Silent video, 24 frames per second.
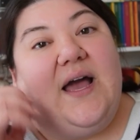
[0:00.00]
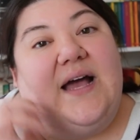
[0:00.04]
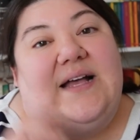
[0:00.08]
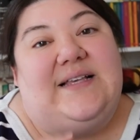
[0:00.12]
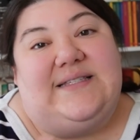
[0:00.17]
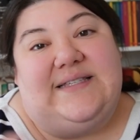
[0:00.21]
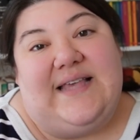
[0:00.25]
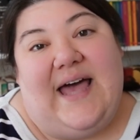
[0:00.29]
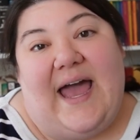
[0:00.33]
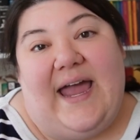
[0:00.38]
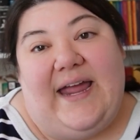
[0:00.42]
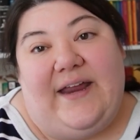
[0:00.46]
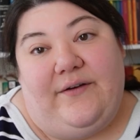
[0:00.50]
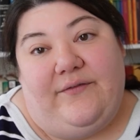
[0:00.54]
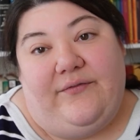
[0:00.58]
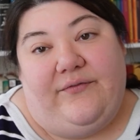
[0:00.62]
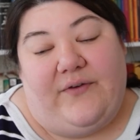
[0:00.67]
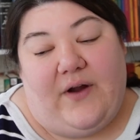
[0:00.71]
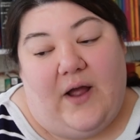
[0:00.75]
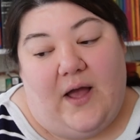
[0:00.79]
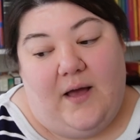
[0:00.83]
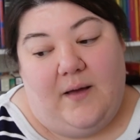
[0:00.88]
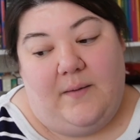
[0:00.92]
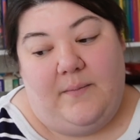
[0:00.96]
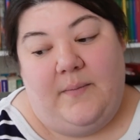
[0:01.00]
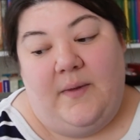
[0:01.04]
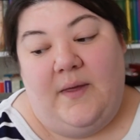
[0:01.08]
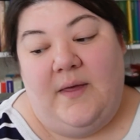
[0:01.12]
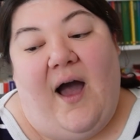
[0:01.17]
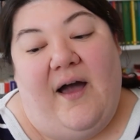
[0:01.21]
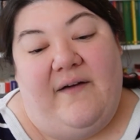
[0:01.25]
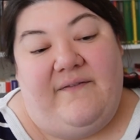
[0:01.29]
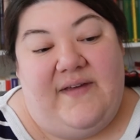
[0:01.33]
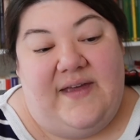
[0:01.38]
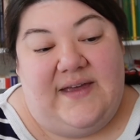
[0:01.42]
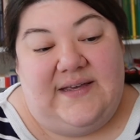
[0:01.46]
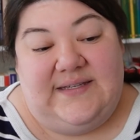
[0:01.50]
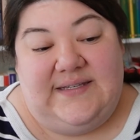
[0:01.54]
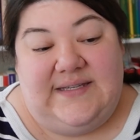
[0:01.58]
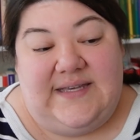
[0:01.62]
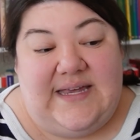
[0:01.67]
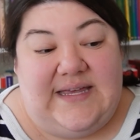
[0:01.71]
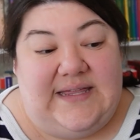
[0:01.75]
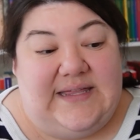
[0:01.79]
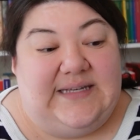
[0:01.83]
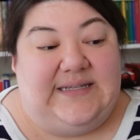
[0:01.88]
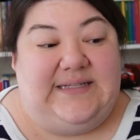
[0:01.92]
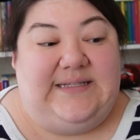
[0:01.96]
aside from
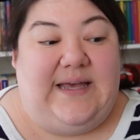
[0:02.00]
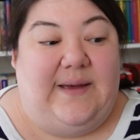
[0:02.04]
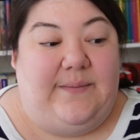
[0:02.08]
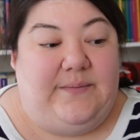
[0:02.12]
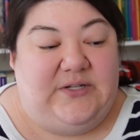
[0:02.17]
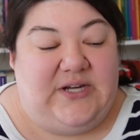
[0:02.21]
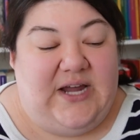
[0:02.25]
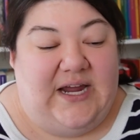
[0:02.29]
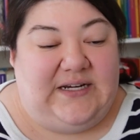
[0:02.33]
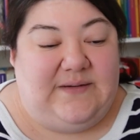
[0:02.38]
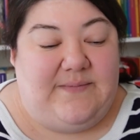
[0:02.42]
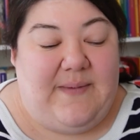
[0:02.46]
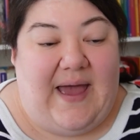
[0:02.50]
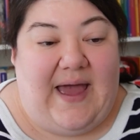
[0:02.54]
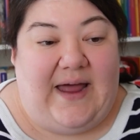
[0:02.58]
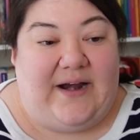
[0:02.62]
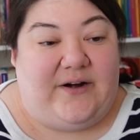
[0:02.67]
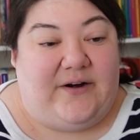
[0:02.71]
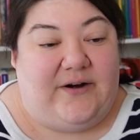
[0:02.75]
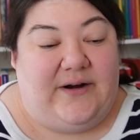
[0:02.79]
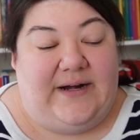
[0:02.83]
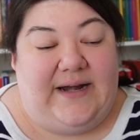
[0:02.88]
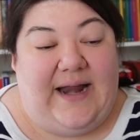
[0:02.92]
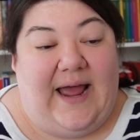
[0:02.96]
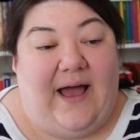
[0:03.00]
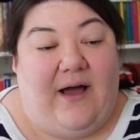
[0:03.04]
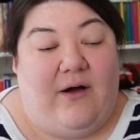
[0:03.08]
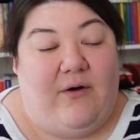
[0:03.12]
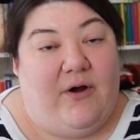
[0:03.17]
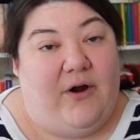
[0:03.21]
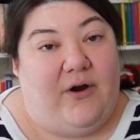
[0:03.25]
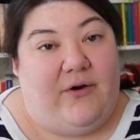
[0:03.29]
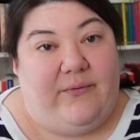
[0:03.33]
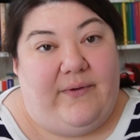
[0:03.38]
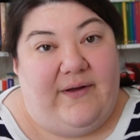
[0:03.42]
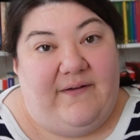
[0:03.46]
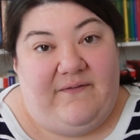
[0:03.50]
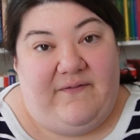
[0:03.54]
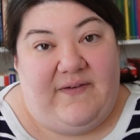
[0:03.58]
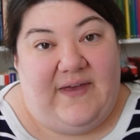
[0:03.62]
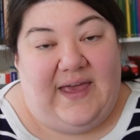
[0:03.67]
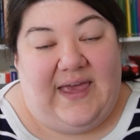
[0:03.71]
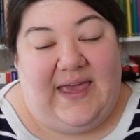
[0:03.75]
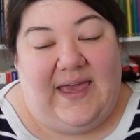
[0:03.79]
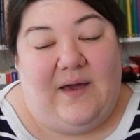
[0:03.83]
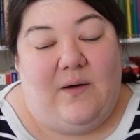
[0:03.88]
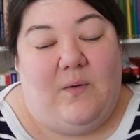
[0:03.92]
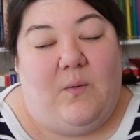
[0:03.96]
obviously the subject matter and how
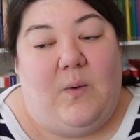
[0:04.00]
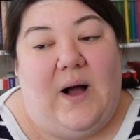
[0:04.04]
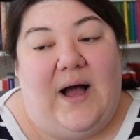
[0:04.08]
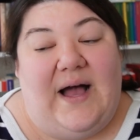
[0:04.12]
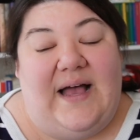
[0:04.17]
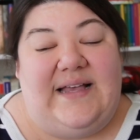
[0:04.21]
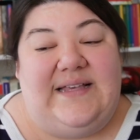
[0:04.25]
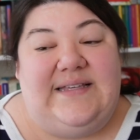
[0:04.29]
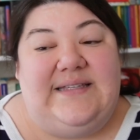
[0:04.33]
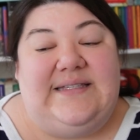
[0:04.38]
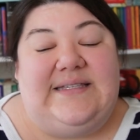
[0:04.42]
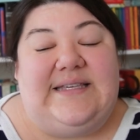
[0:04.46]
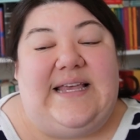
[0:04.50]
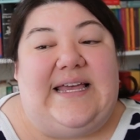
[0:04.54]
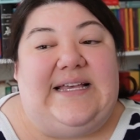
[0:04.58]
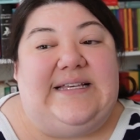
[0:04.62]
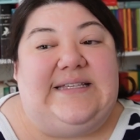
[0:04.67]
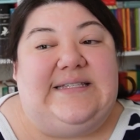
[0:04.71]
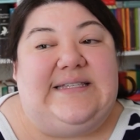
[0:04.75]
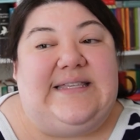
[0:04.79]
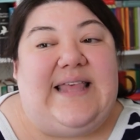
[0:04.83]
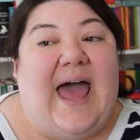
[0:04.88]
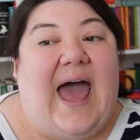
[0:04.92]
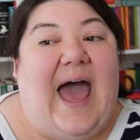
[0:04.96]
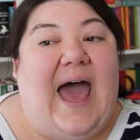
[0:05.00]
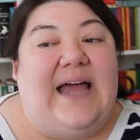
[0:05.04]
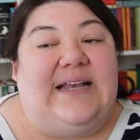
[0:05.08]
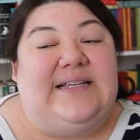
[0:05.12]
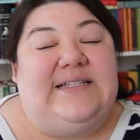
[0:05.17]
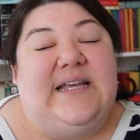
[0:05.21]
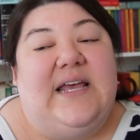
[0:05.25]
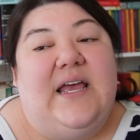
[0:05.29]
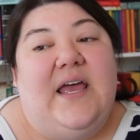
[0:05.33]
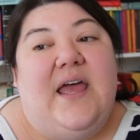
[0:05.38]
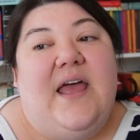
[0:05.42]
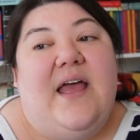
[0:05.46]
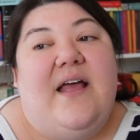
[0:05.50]
horrific it was, is that